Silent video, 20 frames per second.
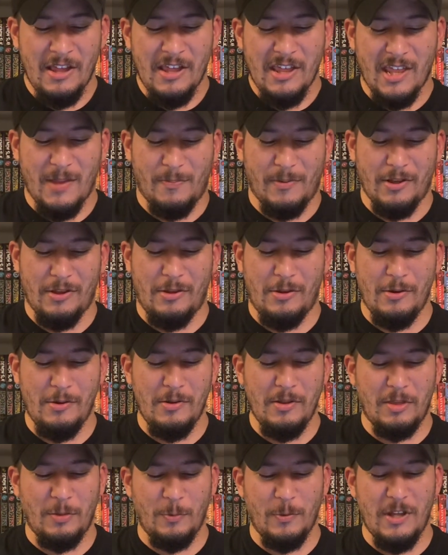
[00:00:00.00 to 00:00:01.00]

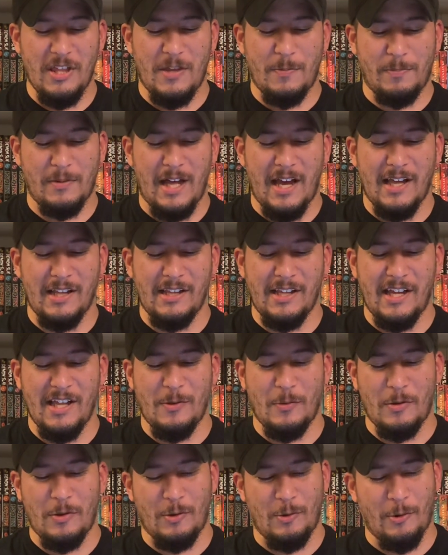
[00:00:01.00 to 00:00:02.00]
Splatoon 3
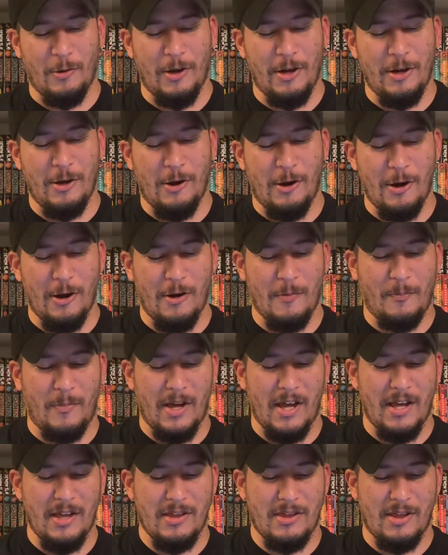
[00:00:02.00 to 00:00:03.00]
Splatlands with story and art
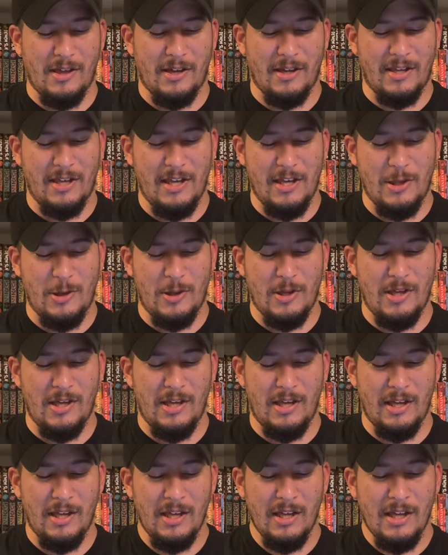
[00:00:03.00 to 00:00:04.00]
by
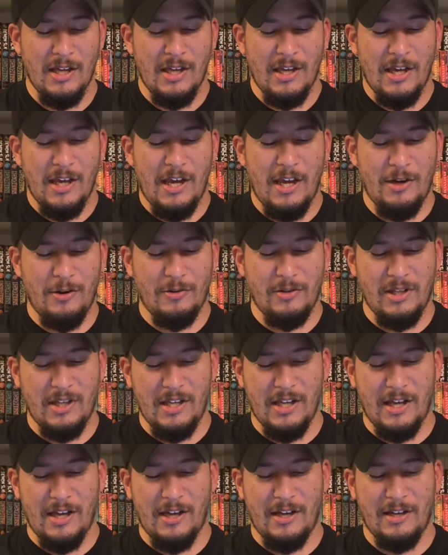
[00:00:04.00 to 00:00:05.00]
Sankichi
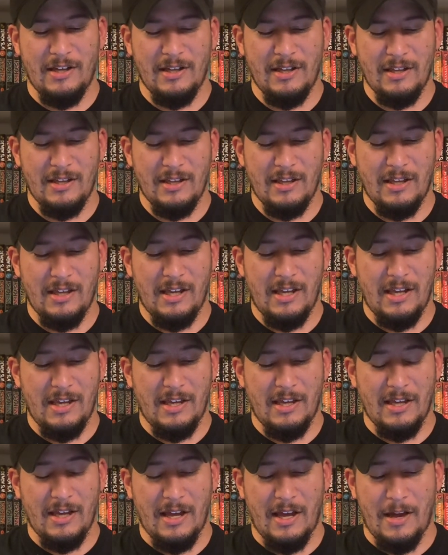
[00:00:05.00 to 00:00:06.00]
Hirodia,
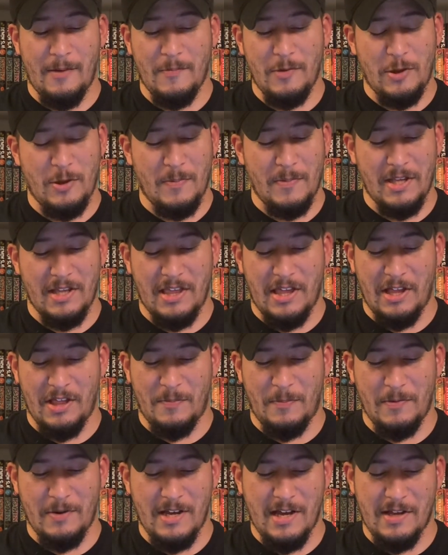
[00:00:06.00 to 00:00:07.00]
I'm assuming that's how it's
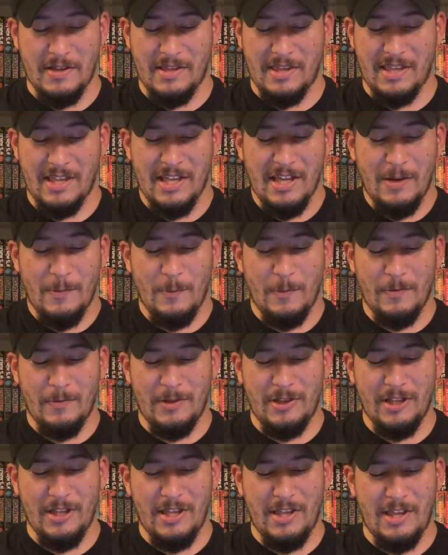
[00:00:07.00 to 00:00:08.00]
pronounced,
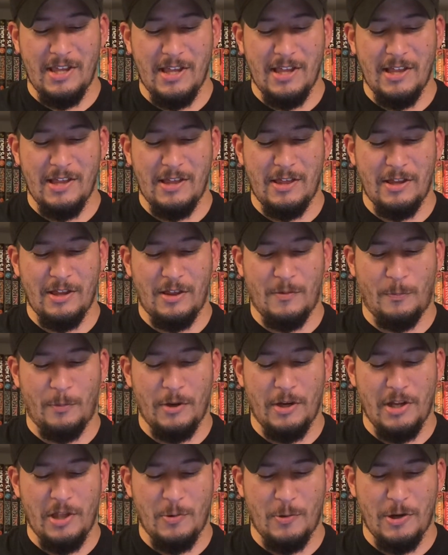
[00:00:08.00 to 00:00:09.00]
releases
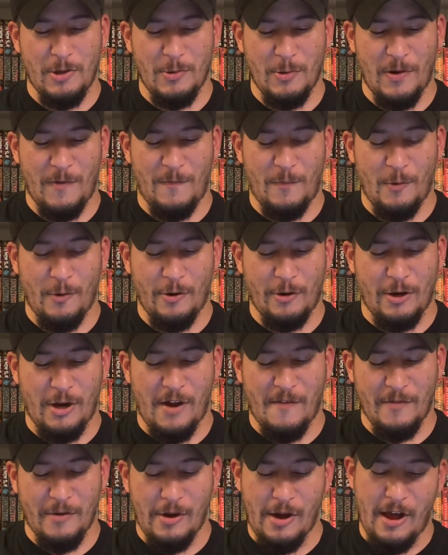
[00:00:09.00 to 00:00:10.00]
spring 2024,
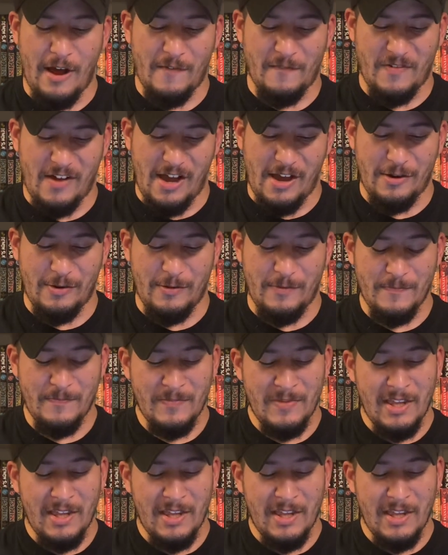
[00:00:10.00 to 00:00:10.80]
cover not final.